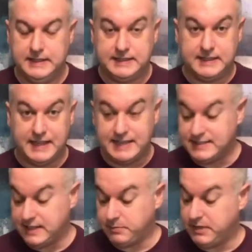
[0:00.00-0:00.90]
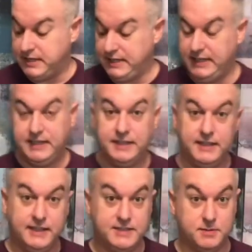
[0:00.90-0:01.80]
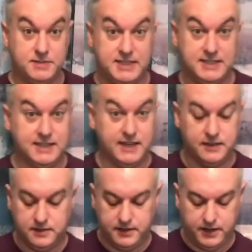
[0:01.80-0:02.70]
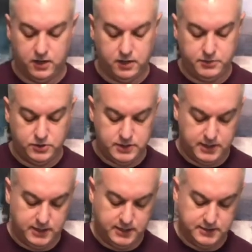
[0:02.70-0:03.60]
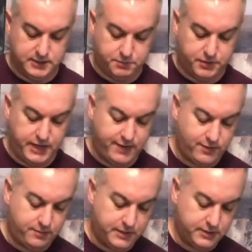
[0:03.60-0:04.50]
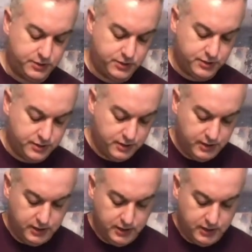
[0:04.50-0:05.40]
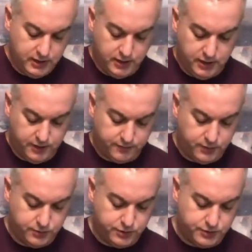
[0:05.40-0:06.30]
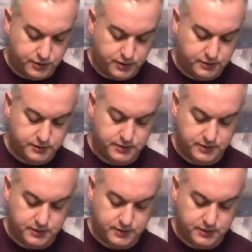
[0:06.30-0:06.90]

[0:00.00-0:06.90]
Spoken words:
The last thing I'm gonna need is some seasoning. And all I'm using is a pretty heavy pinch of kosher salt.